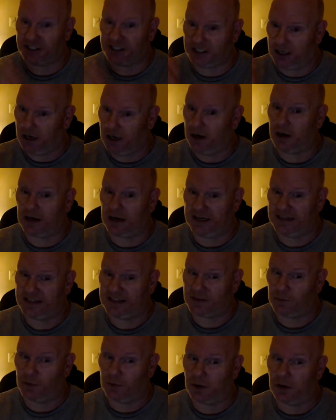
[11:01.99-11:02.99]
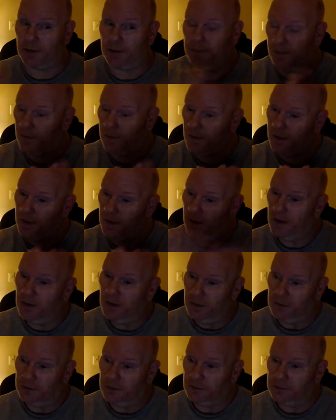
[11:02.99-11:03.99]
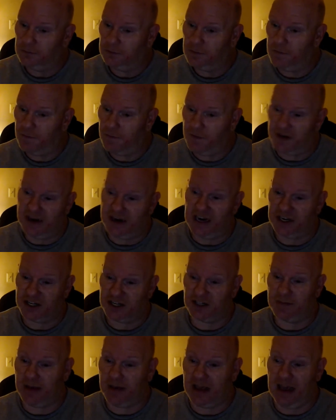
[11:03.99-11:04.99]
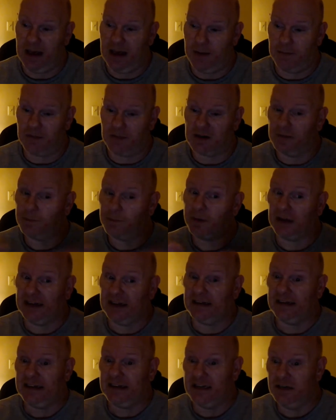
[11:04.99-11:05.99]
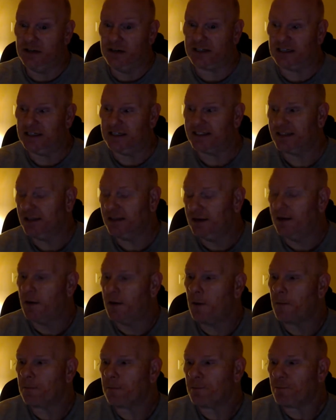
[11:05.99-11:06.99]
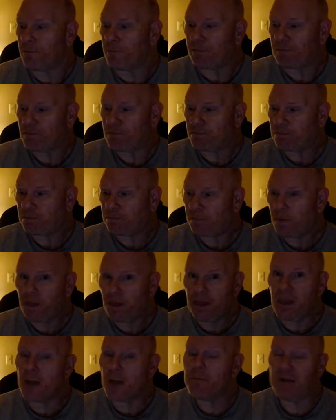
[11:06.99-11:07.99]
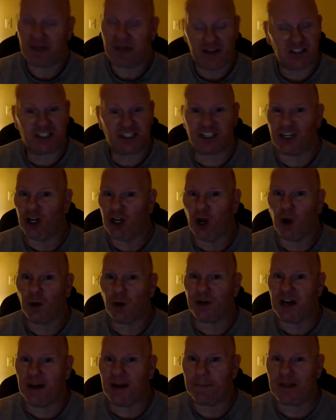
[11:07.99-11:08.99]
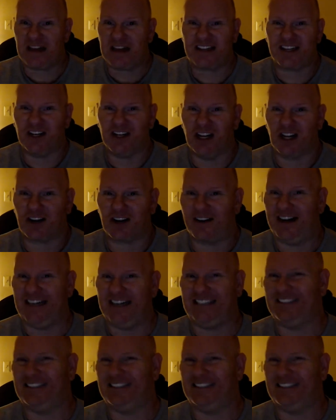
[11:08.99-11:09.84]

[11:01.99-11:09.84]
to August where the dentures became completely useless. But they're still holding up. They still look great.